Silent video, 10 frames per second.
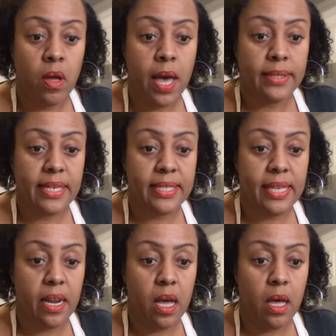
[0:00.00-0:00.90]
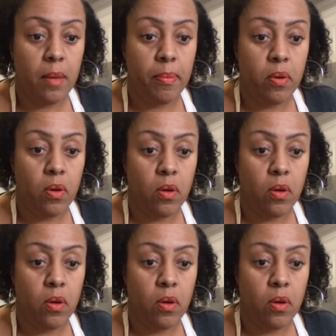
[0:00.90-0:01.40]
As I set up